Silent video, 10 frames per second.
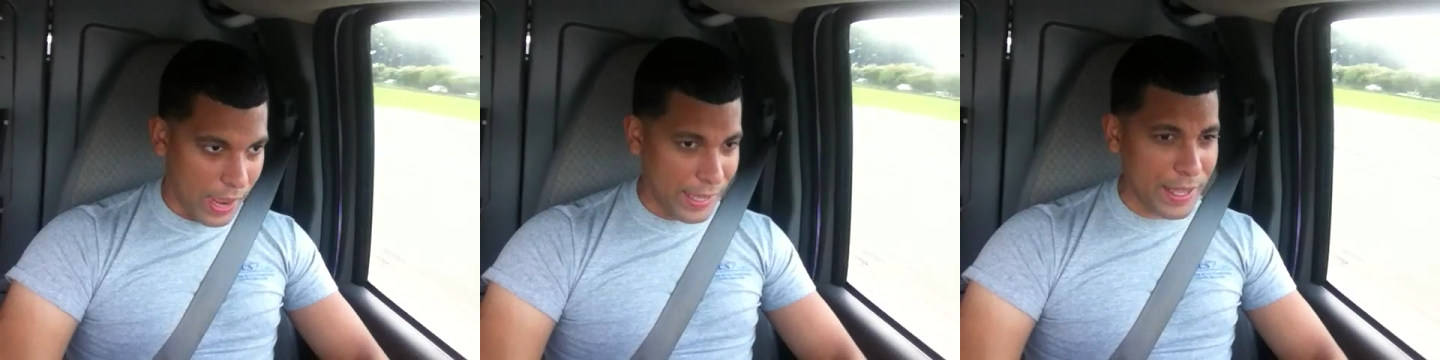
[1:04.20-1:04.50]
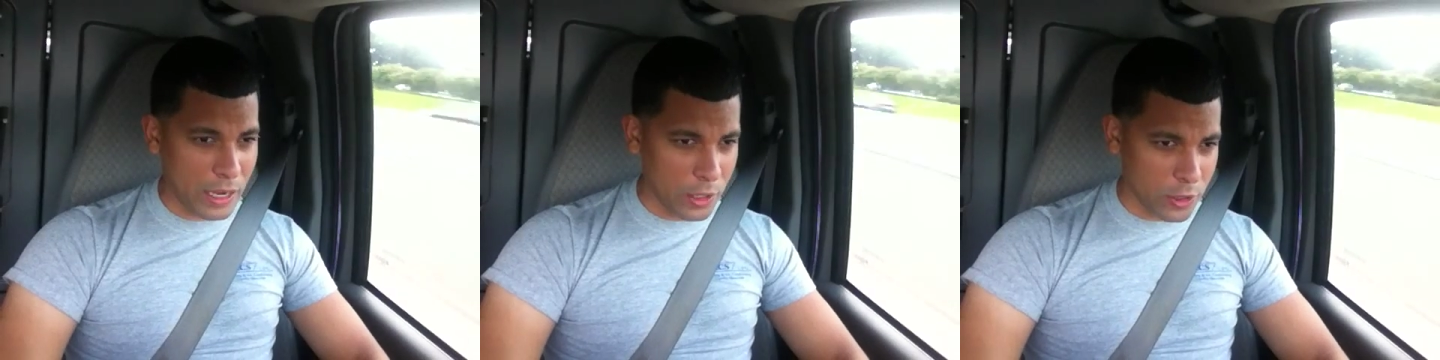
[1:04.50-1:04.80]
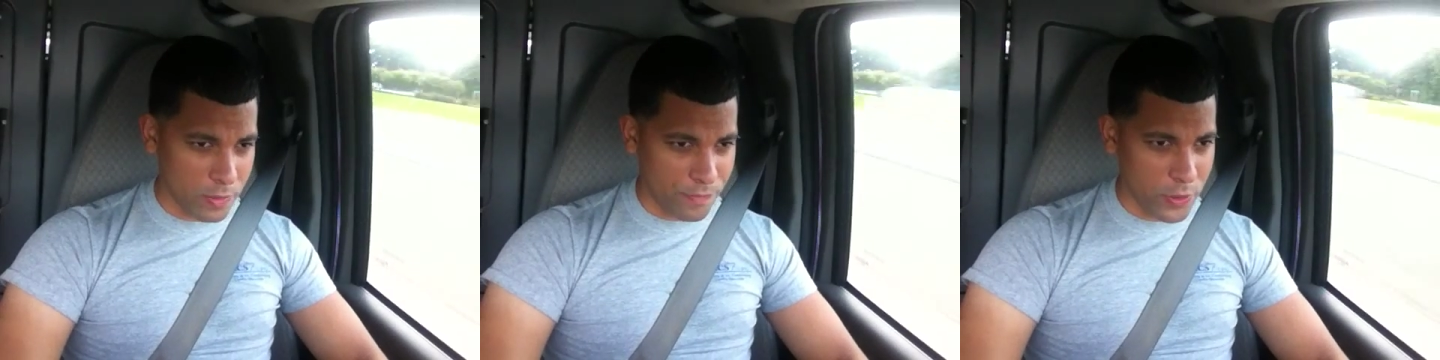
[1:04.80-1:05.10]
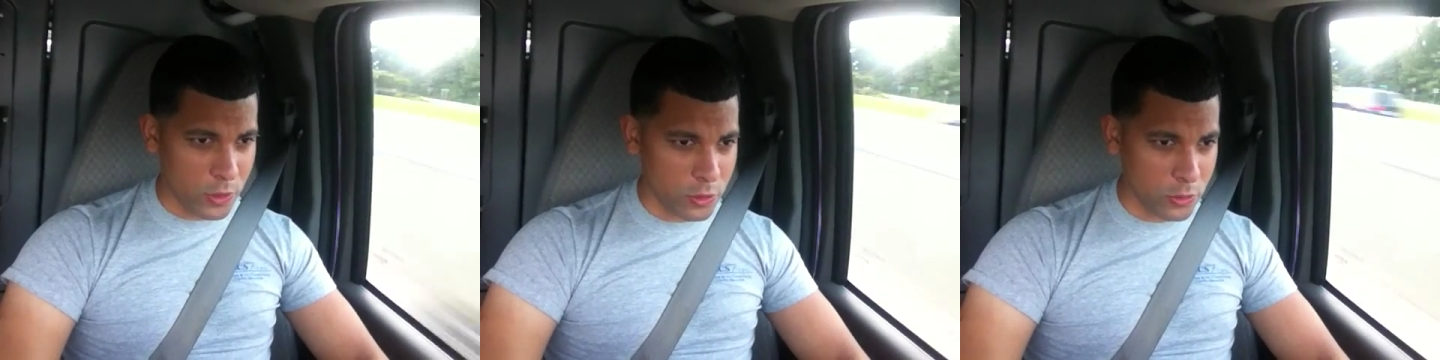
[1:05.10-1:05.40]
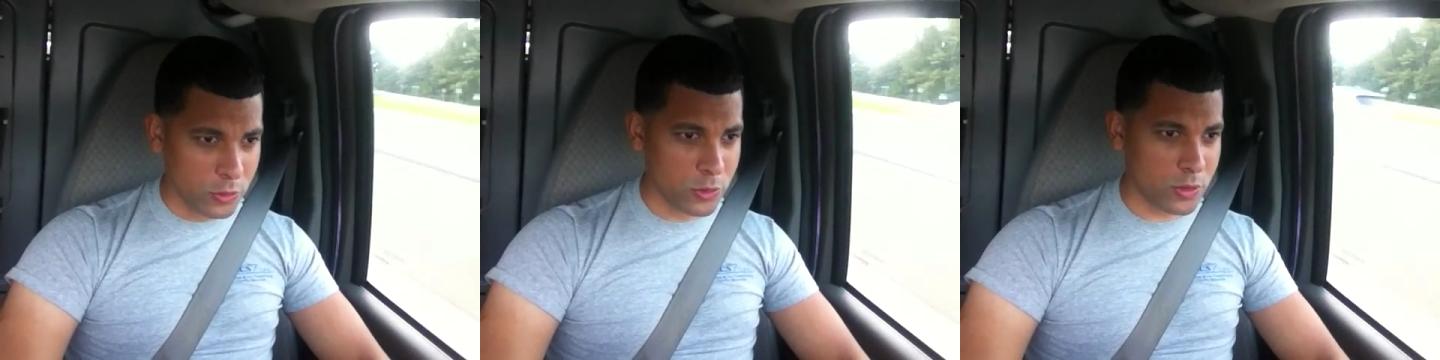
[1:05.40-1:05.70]
I get a little
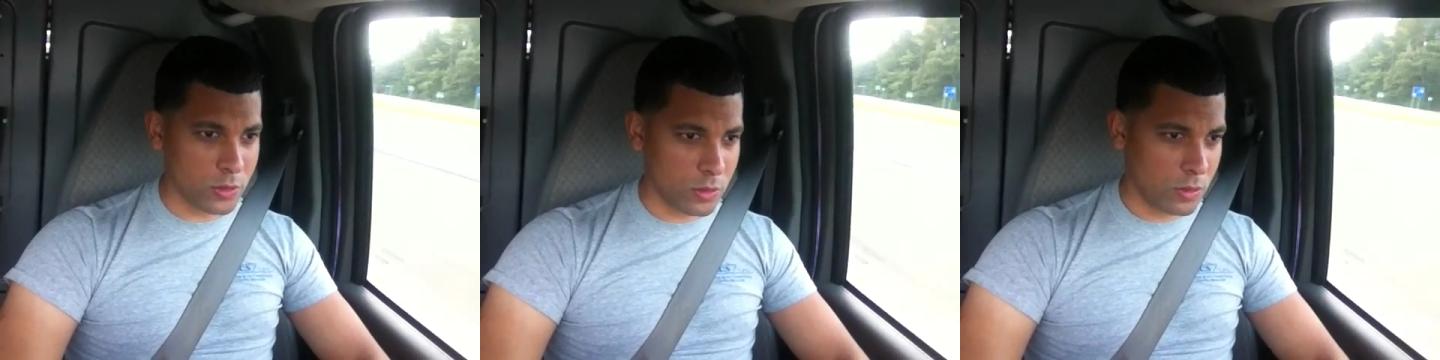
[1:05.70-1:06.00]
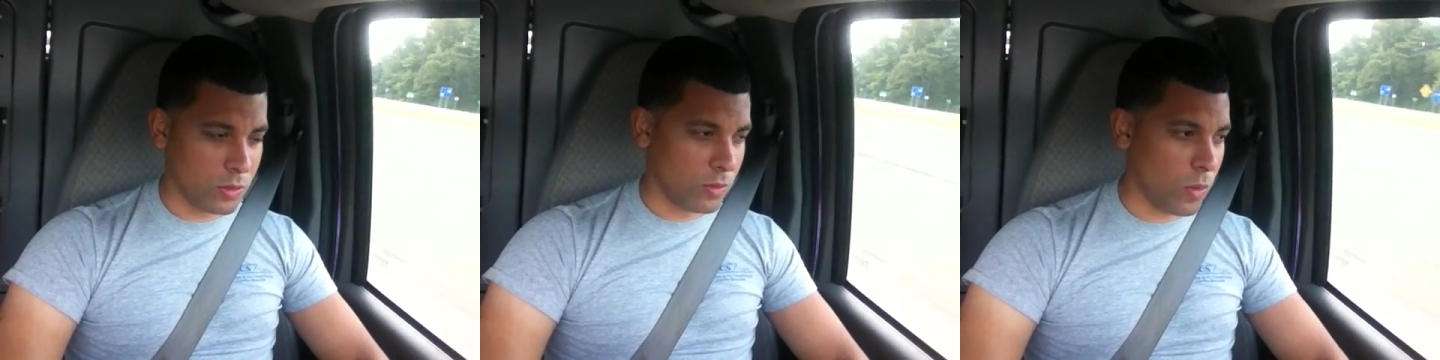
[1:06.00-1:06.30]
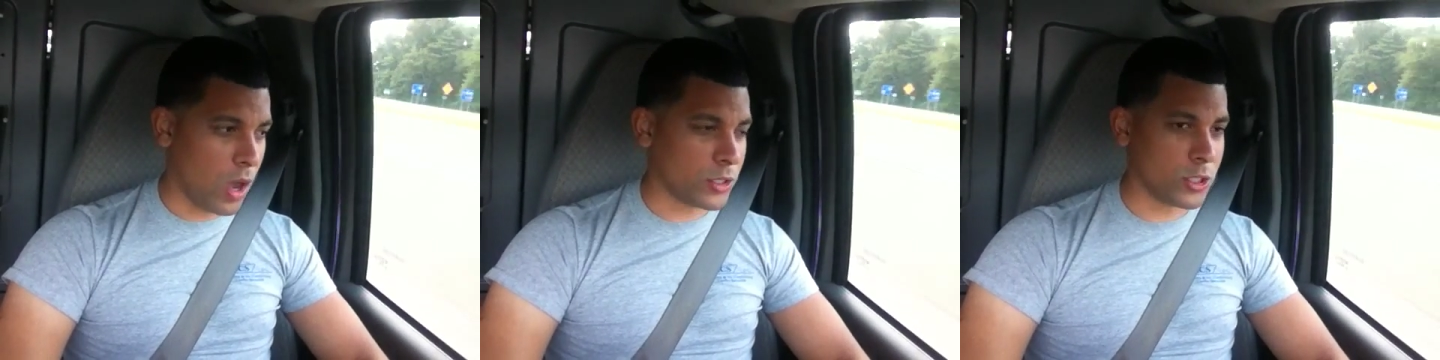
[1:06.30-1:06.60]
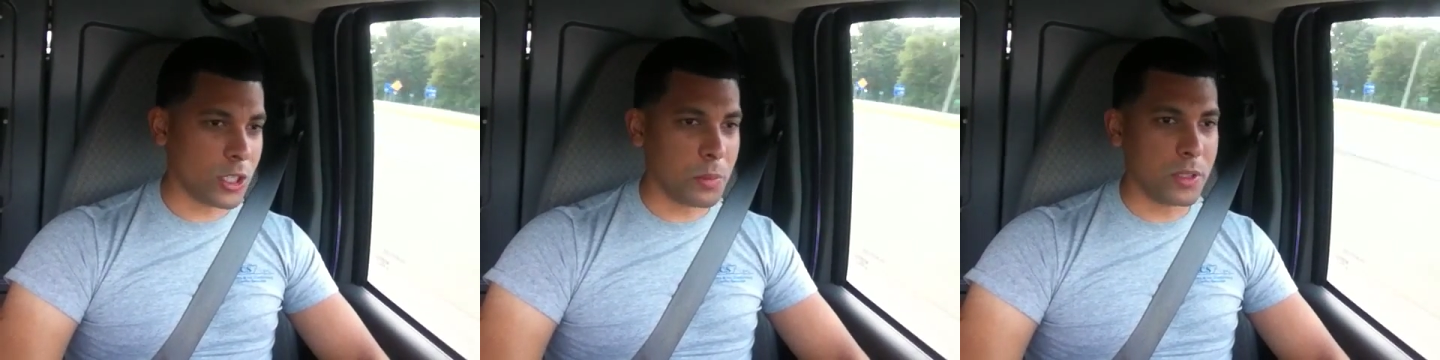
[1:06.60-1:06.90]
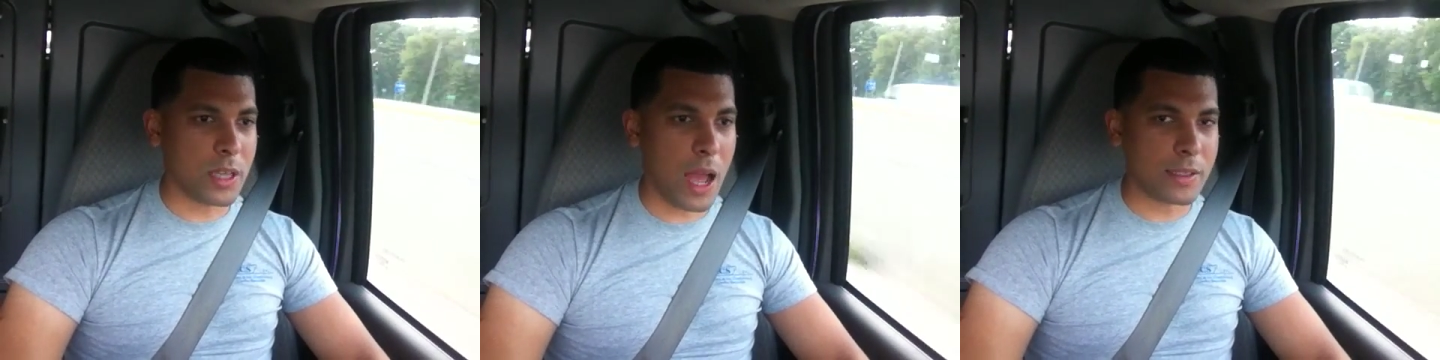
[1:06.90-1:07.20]
confused watching some
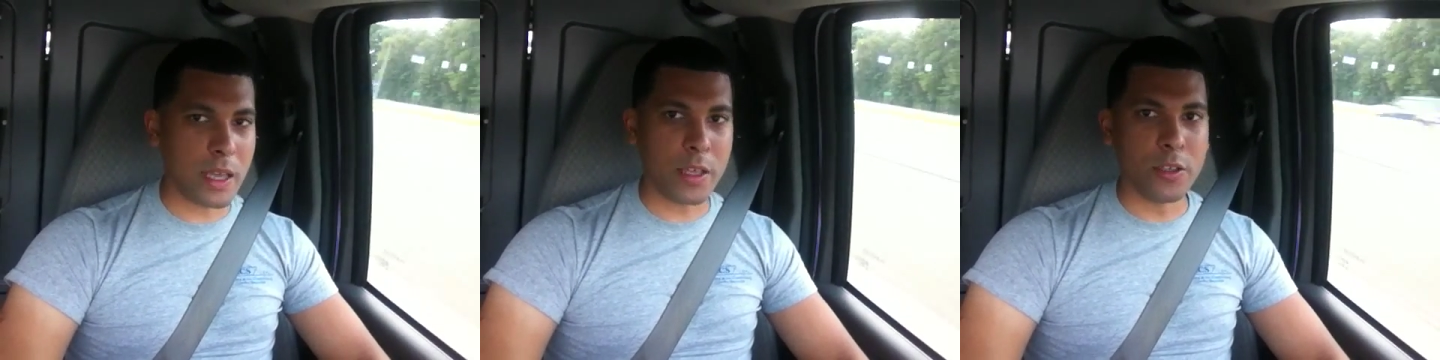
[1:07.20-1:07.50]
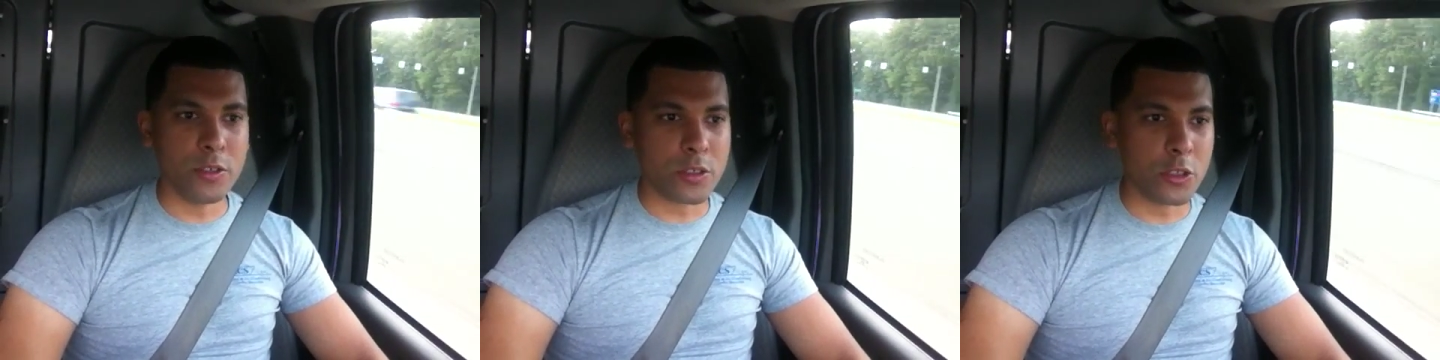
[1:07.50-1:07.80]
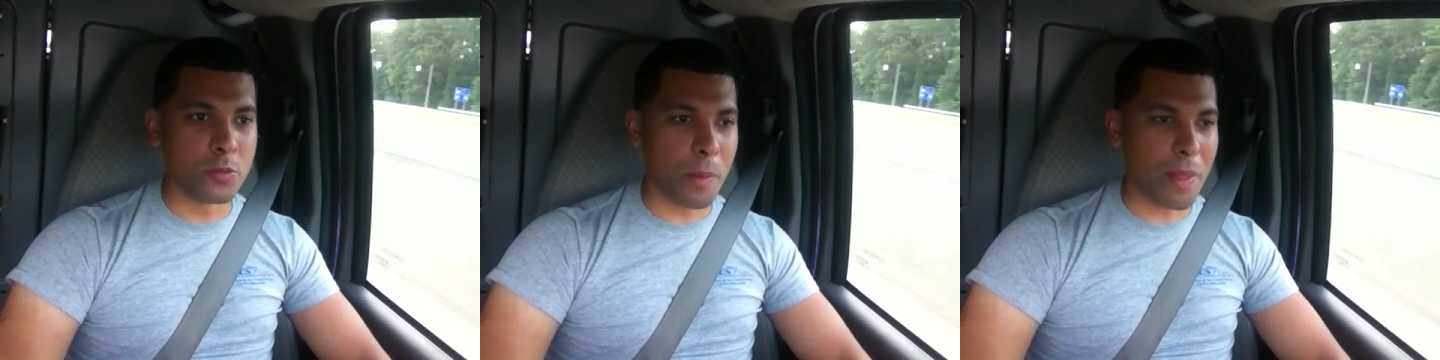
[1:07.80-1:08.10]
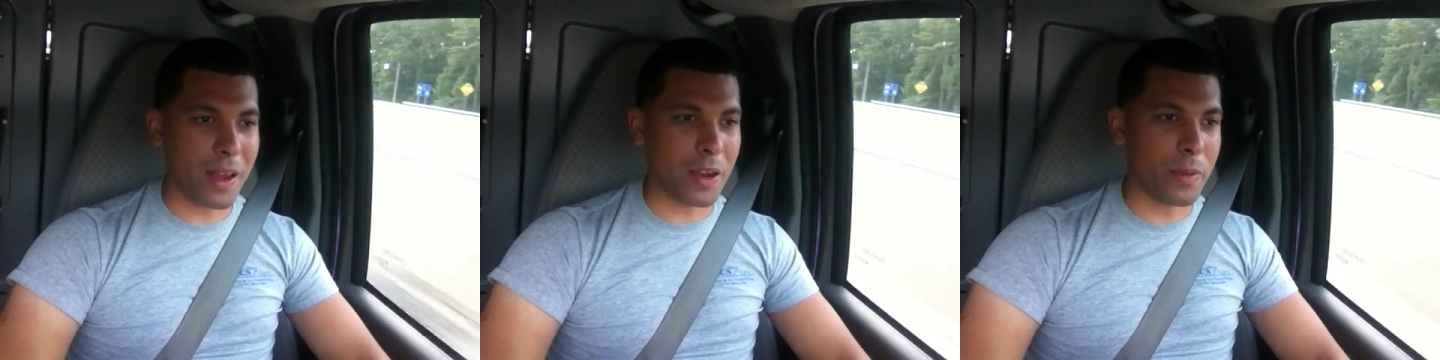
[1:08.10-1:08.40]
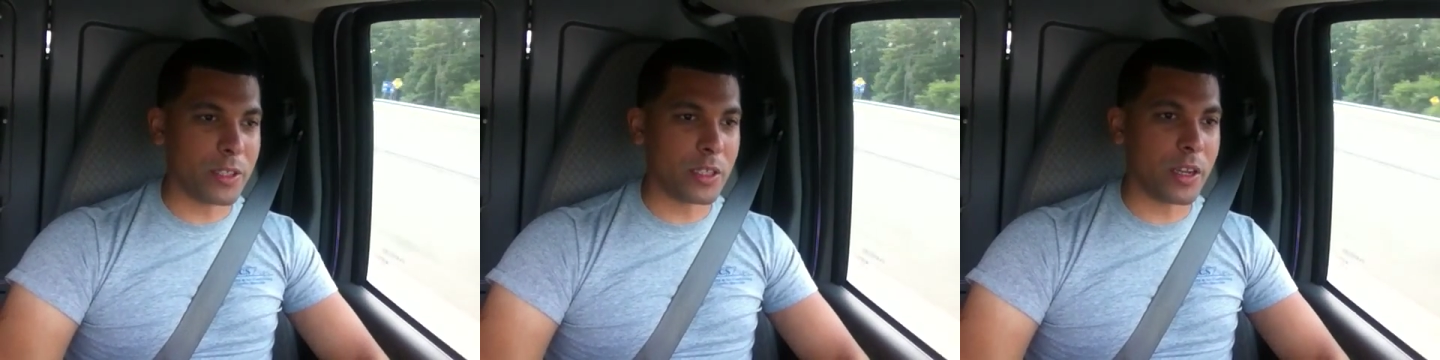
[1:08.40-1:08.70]
of these guys at YouTube. I'm not going to
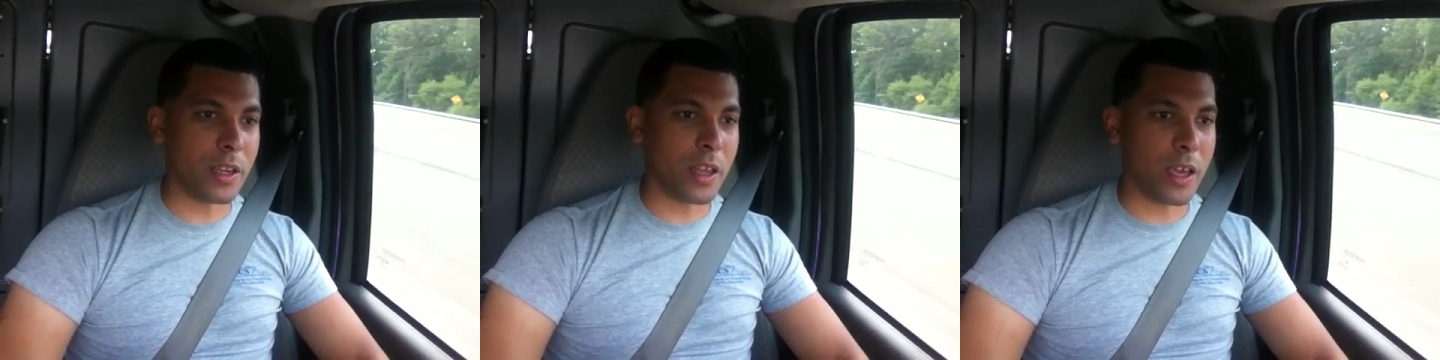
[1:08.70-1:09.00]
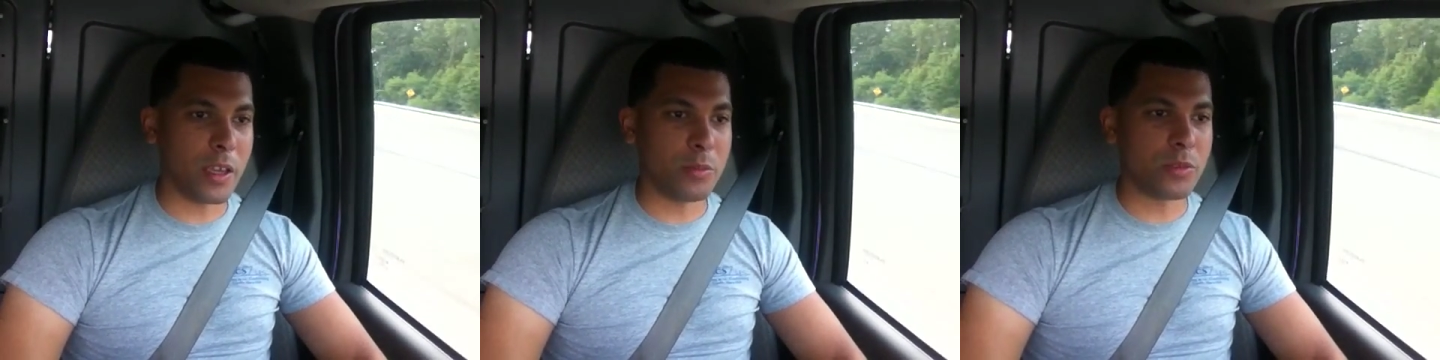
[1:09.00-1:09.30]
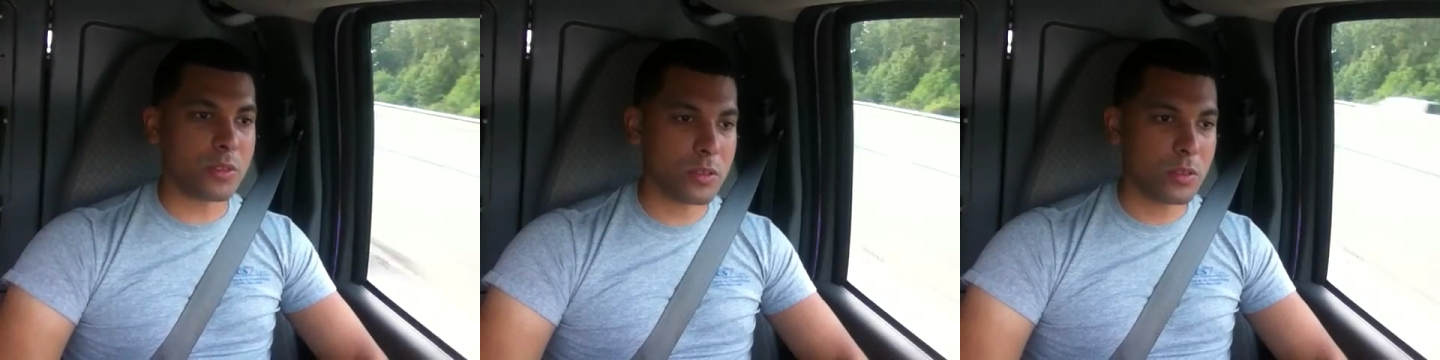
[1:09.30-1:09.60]
mention any names.